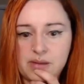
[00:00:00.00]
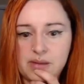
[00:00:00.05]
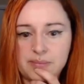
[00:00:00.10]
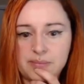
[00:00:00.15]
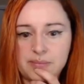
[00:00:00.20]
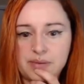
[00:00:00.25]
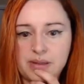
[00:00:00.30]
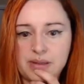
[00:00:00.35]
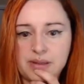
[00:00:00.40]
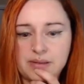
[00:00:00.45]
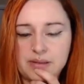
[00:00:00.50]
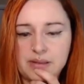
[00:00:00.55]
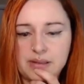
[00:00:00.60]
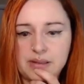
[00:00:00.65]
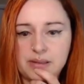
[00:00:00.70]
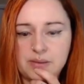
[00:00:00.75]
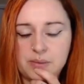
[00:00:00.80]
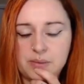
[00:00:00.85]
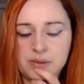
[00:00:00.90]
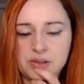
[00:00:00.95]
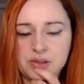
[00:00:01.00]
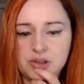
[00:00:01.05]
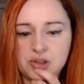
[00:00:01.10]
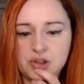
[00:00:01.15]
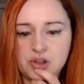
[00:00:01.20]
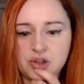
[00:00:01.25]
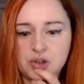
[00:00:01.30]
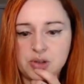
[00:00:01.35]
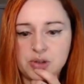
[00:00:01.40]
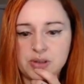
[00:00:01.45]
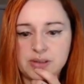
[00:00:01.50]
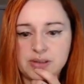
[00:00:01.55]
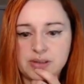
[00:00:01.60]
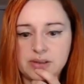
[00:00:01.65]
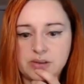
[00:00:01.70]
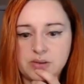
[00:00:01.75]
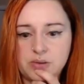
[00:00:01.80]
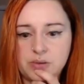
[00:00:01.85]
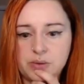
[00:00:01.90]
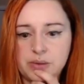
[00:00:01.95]
But I think we should
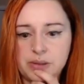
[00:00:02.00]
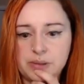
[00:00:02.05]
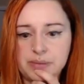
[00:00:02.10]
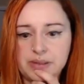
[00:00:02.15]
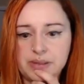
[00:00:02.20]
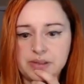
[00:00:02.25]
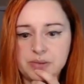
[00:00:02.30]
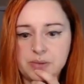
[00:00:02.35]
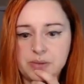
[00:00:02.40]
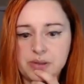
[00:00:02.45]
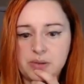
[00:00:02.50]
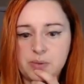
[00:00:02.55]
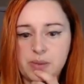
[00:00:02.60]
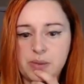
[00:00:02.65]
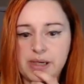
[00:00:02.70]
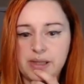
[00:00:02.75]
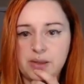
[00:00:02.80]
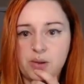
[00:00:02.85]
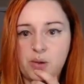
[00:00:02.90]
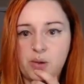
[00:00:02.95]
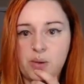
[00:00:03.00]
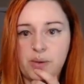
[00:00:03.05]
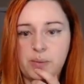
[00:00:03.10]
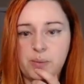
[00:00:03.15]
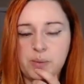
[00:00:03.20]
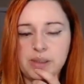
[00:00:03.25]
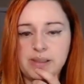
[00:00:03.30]
still do it because we're quite low and we